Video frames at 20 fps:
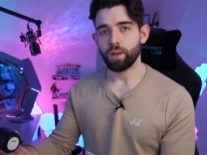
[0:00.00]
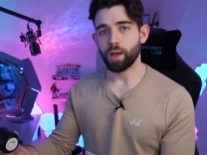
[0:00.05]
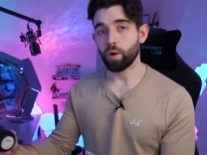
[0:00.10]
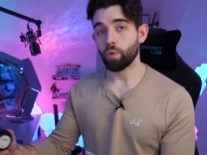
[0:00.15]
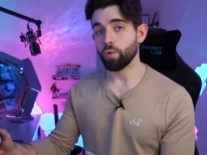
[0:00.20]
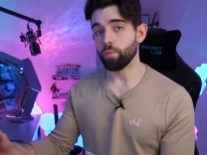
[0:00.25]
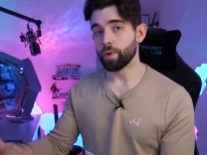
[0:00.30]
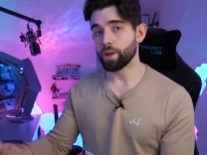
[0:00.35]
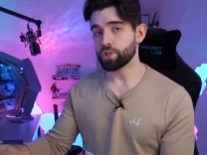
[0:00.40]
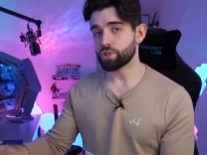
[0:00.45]

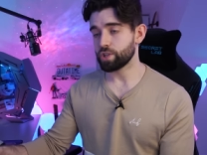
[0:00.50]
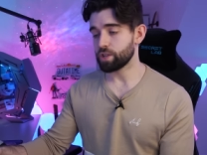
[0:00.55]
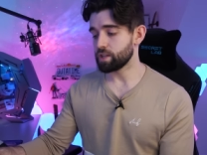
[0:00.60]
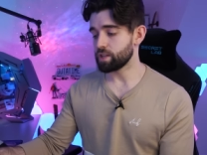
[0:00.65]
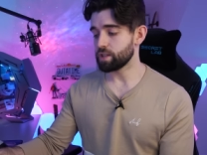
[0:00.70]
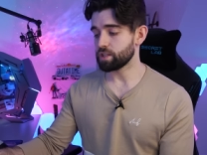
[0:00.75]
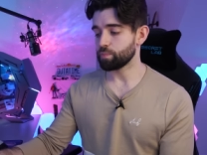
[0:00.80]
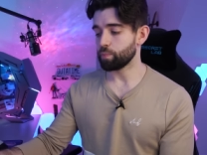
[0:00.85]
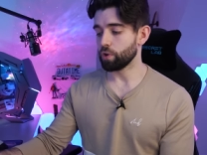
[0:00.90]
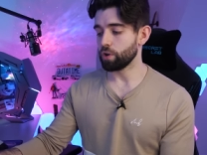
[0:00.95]
Now I will mention
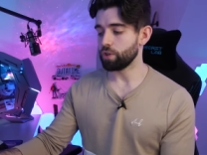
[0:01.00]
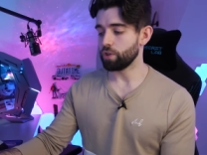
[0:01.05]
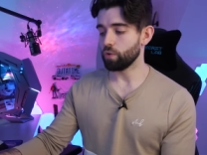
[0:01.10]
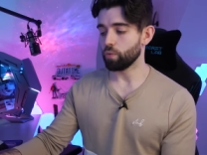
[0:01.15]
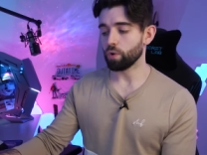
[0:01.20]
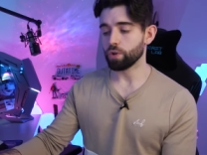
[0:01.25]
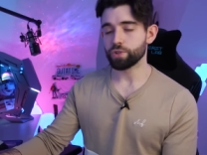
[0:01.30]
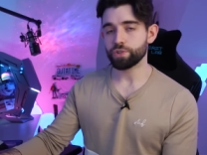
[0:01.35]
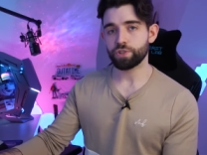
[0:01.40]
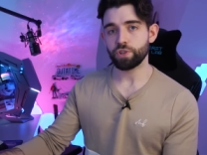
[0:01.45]
at this point
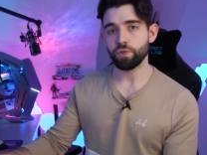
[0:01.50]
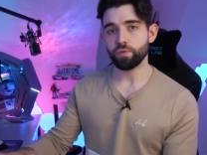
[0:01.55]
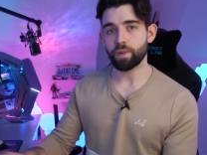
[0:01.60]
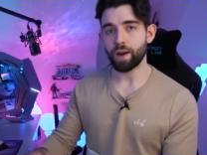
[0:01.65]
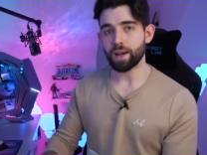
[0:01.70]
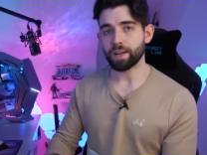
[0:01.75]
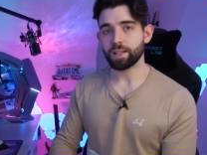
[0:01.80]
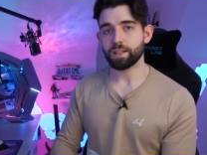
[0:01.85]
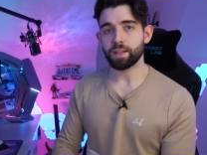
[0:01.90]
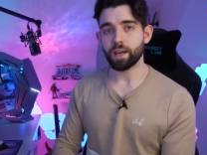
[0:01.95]
that once you've
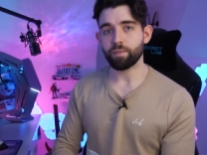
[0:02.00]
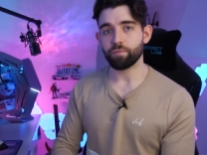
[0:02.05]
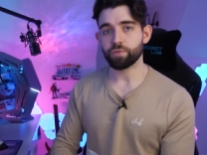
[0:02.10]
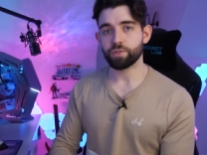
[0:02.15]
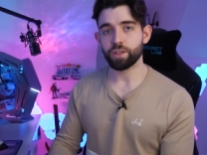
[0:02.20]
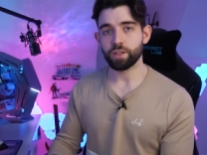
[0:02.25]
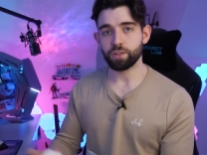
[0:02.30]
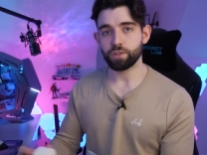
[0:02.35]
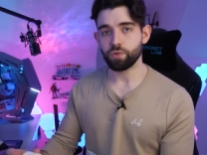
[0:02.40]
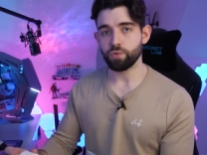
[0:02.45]
added
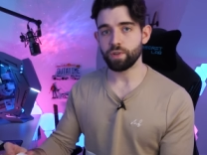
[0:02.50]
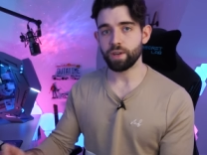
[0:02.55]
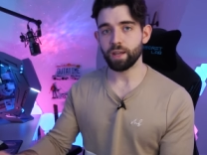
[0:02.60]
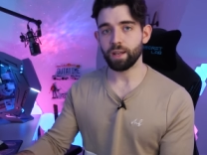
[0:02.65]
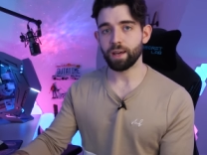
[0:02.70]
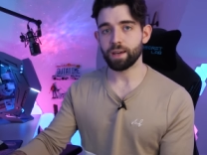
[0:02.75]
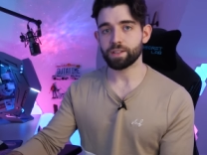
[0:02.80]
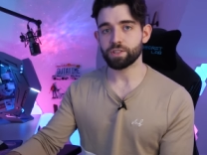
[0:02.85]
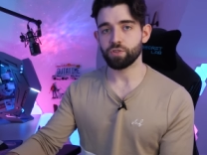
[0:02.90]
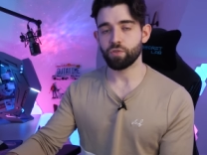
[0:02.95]
everything to the
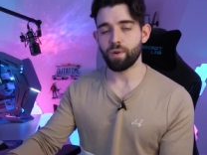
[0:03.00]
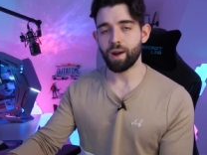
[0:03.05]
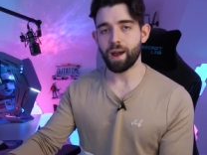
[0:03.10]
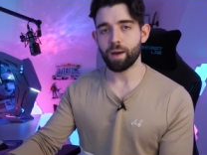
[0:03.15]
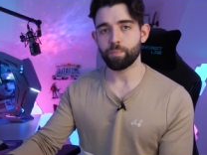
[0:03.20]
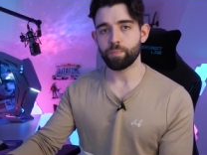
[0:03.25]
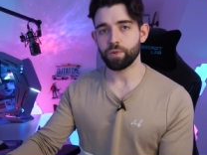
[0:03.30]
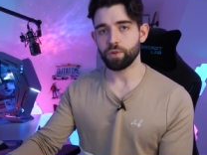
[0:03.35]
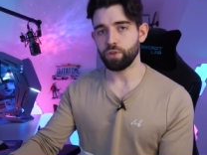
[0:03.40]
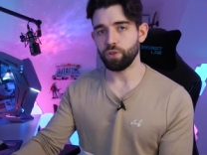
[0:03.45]
Alexa
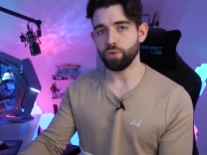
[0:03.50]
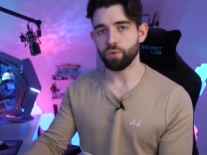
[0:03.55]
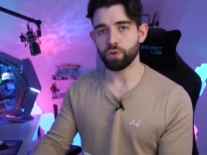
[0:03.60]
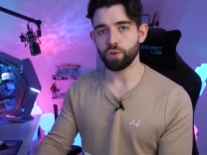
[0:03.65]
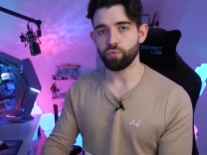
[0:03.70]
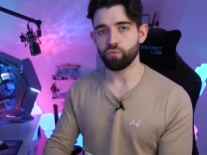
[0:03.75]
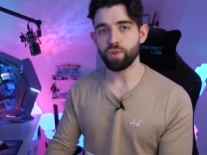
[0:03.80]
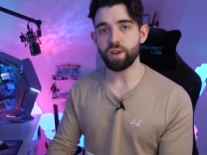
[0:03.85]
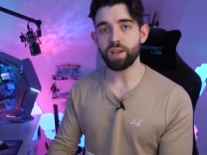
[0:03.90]
app, you can